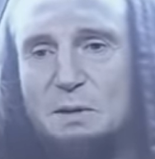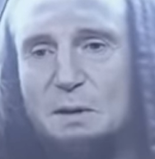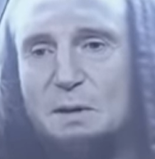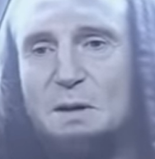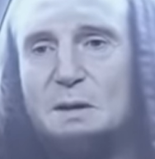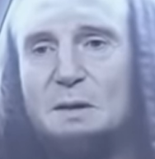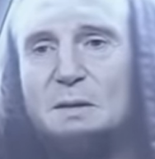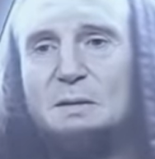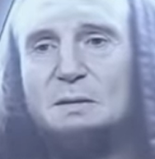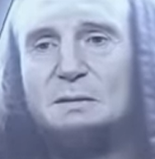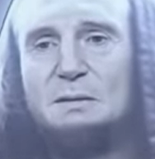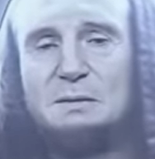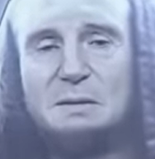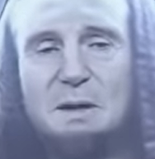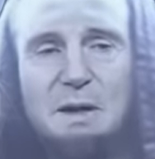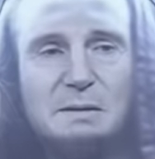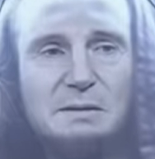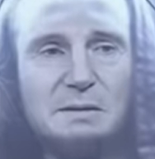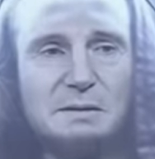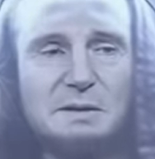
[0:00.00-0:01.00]
Oh,
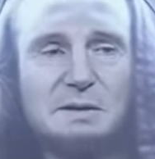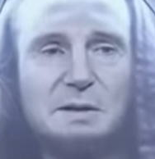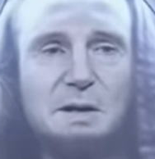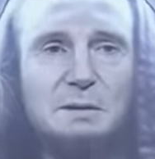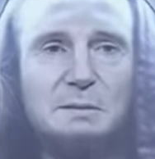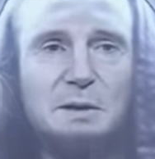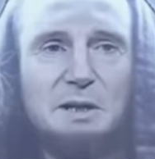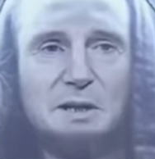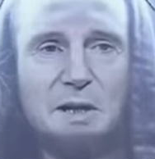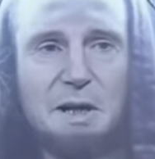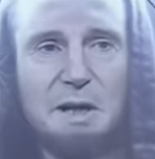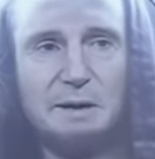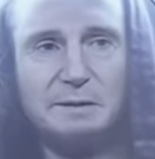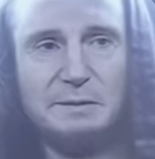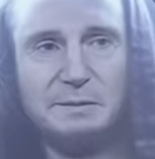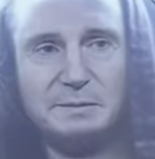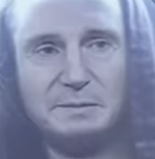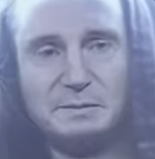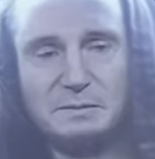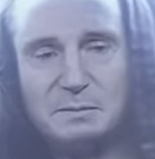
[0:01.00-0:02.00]
that'll slow me
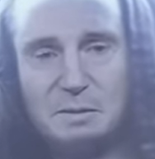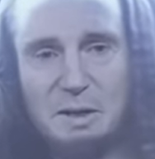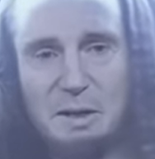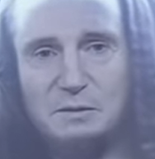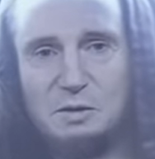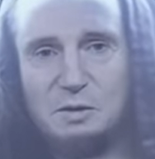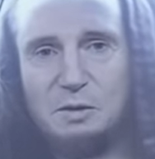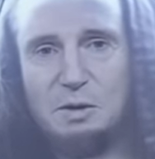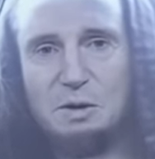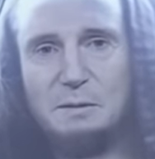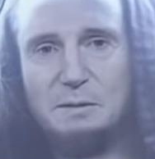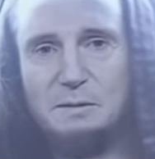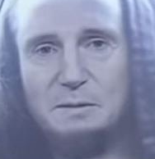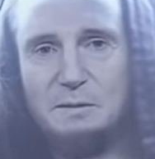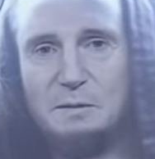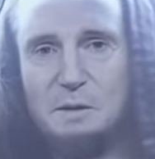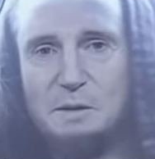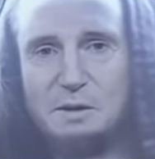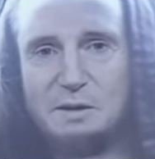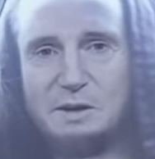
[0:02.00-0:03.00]
down for all
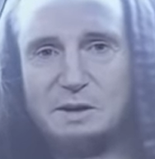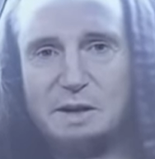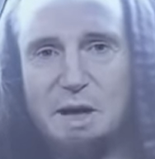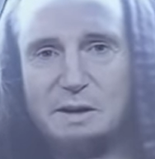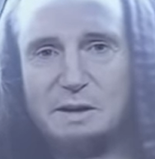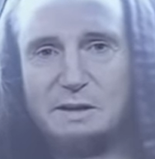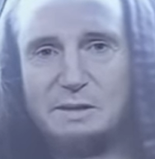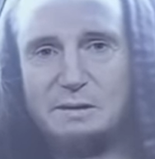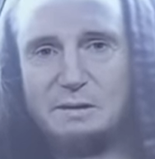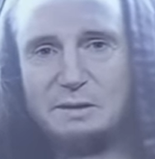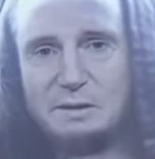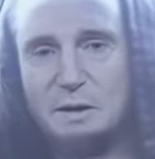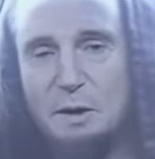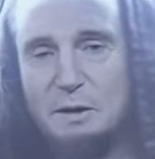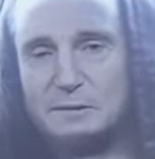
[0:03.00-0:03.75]
of 4 seconds.